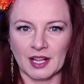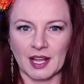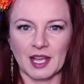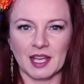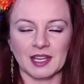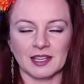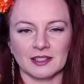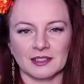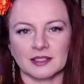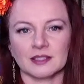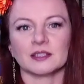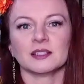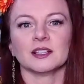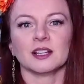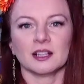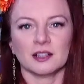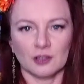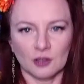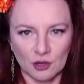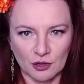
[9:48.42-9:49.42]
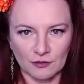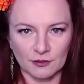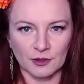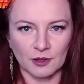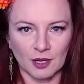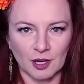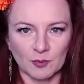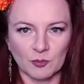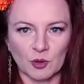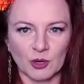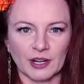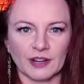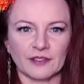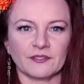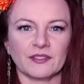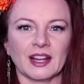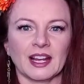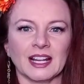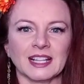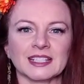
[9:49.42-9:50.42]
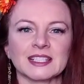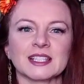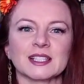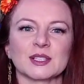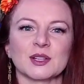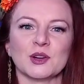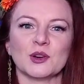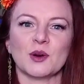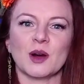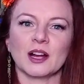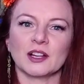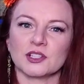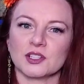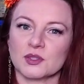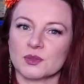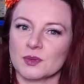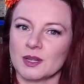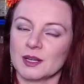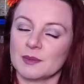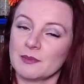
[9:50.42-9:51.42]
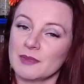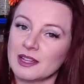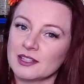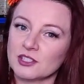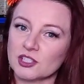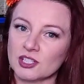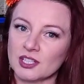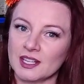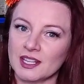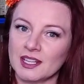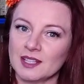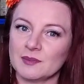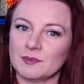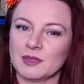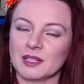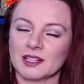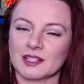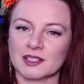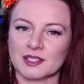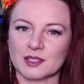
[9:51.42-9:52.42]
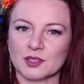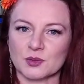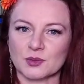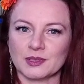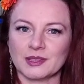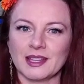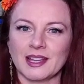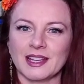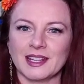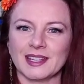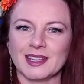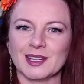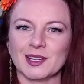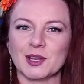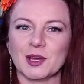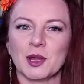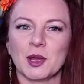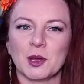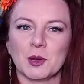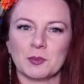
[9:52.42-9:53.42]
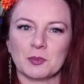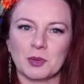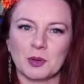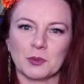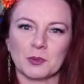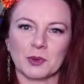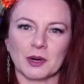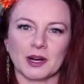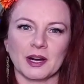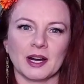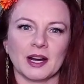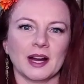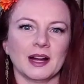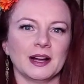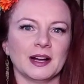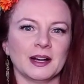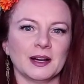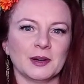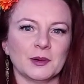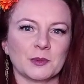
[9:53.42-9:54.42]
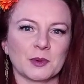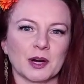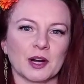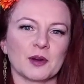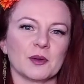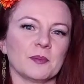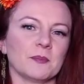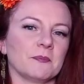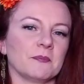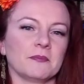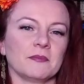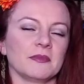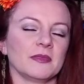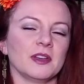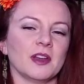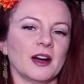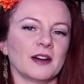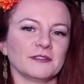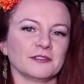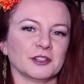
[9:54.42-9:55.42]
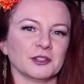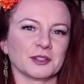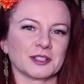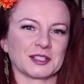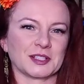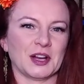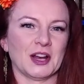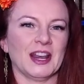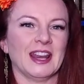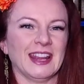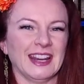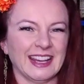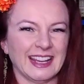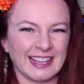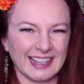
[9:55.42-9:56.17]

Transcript: and overall more advanced, so I just want to mention it because it's related, but we're going to not focus on it.